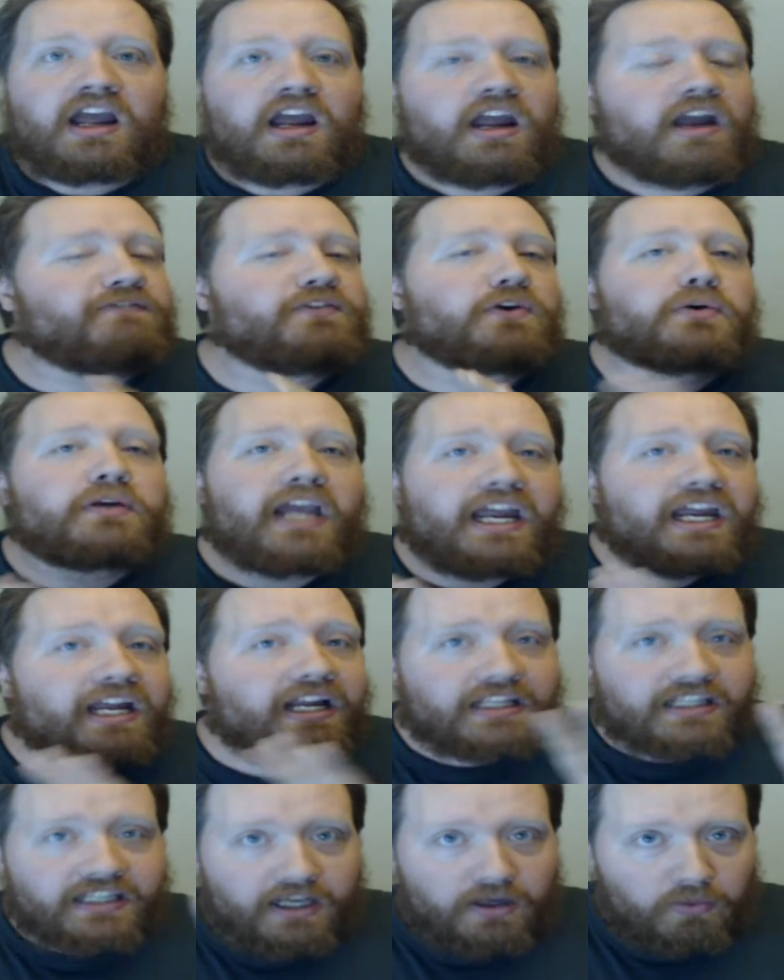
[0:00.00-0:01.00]
If you
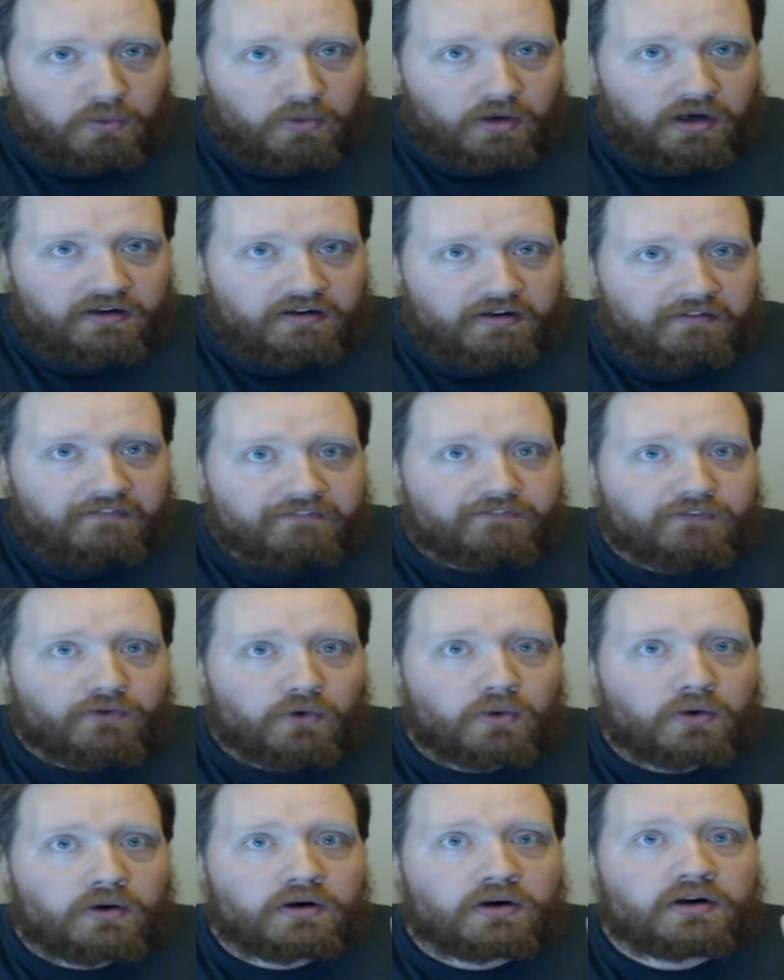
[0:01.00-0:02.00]
can't get one
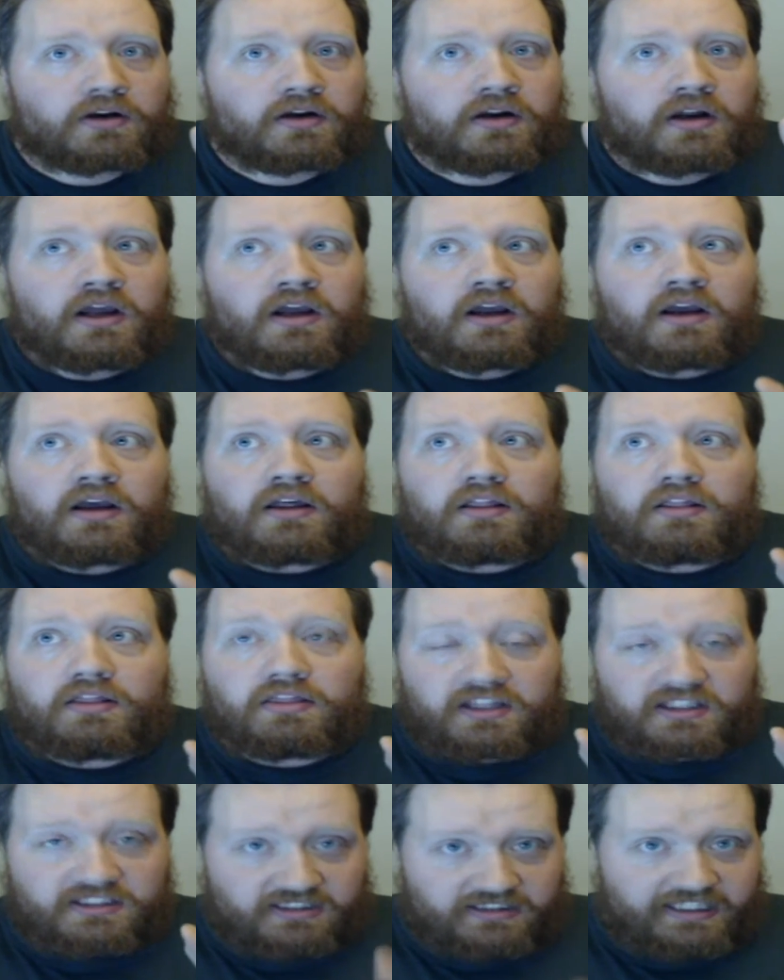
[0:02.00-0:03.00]
for
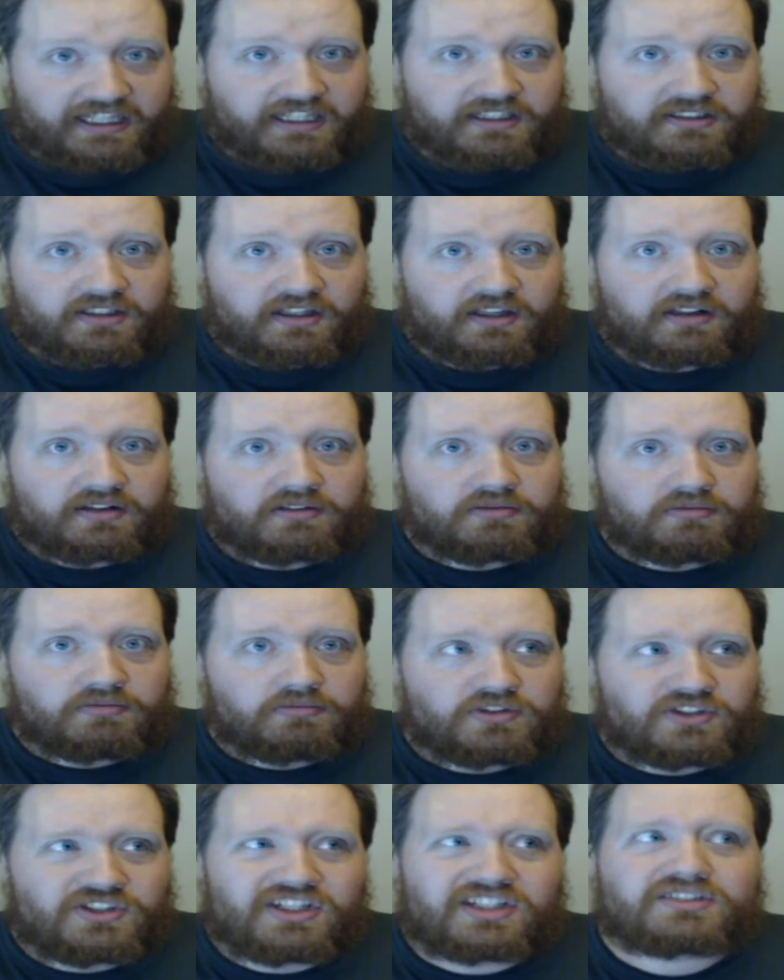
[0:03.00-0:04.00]
the season,
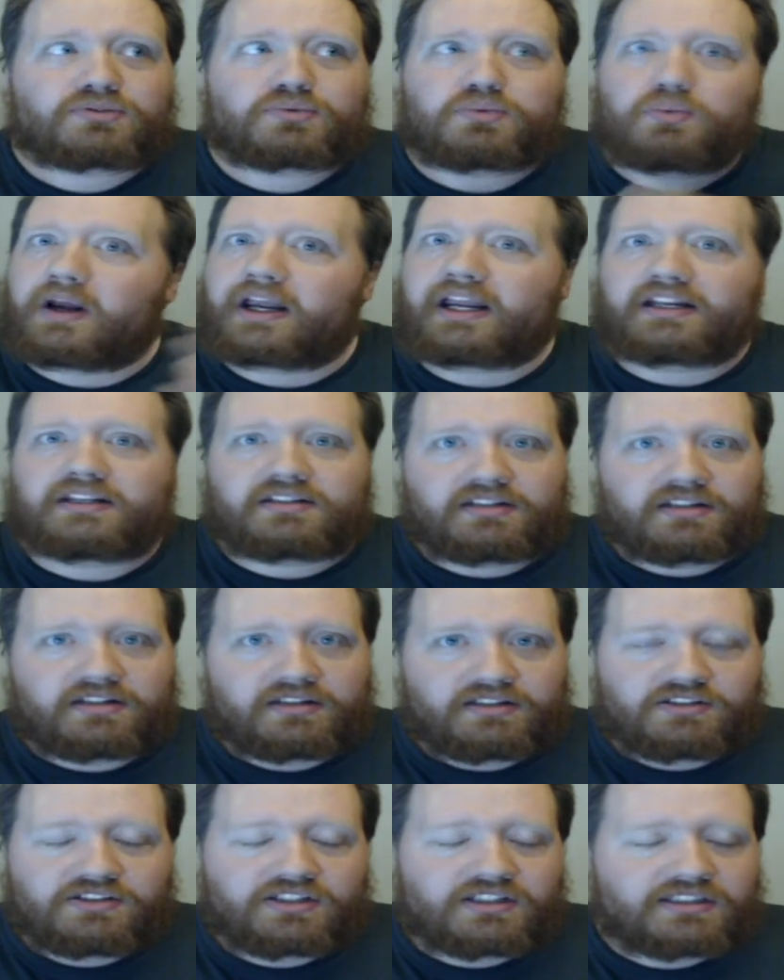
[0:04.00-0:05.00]
just wait.
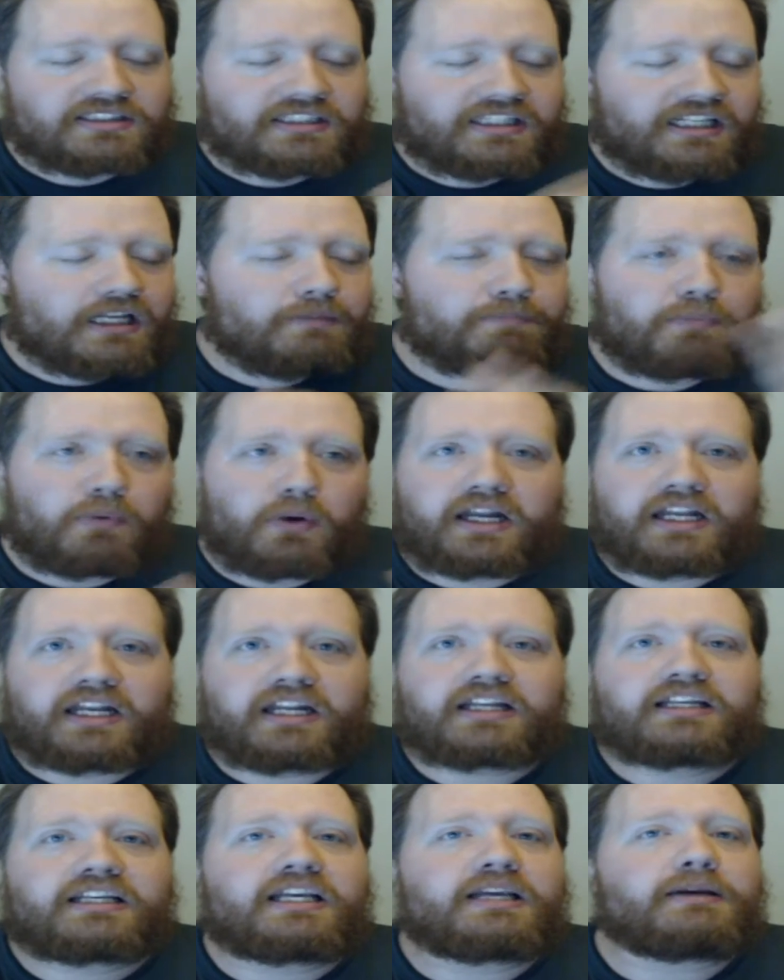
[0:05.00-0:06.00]
Just keep
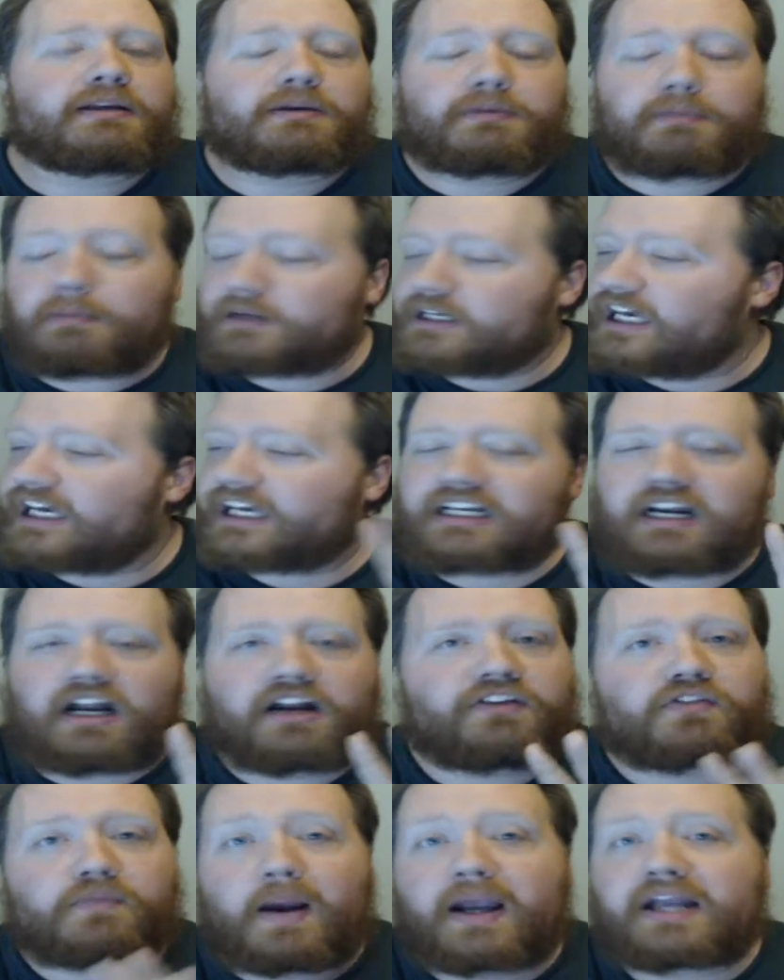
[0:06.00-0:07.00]
waiting. Kick it out
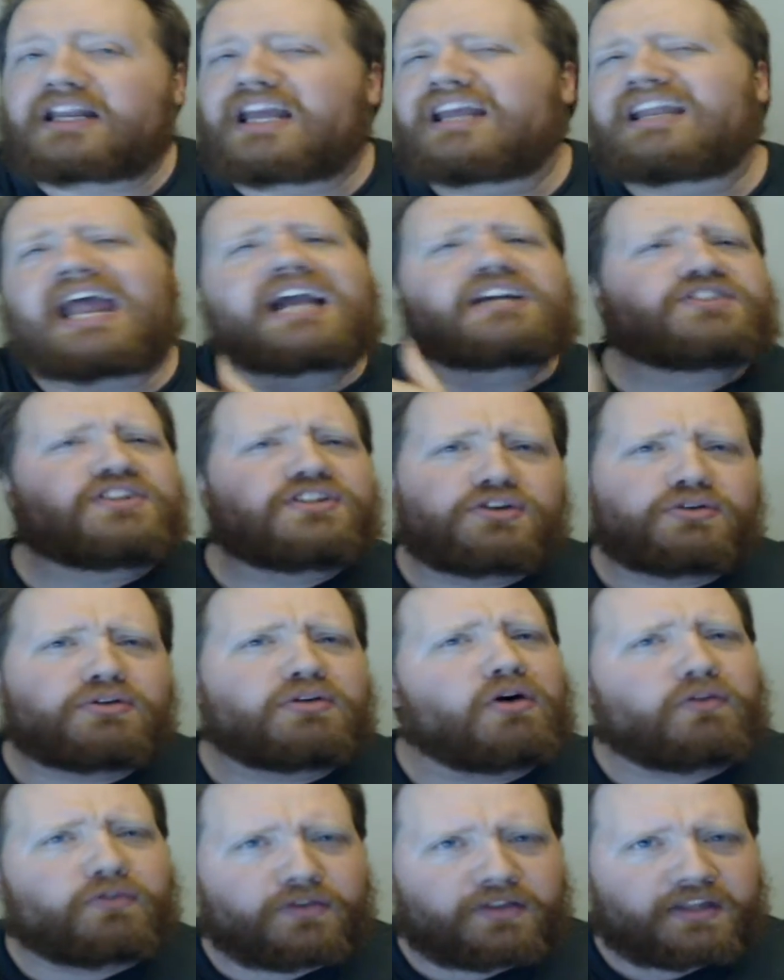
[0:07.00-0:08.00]
of your mind, and actually do
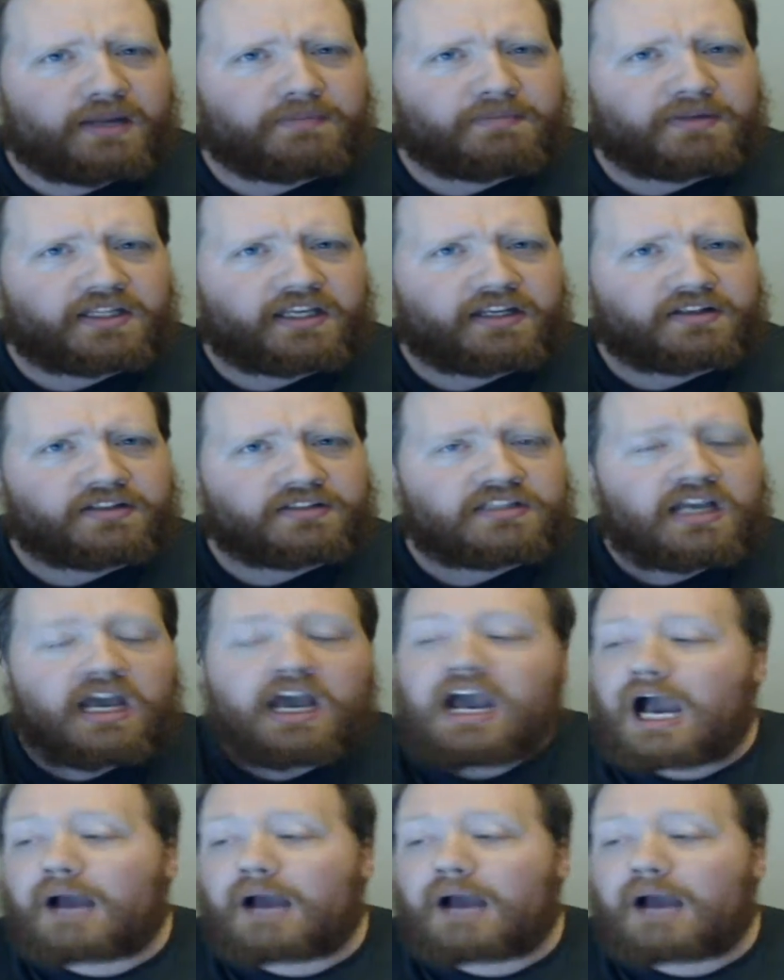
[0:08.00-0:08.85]
go for the emulators.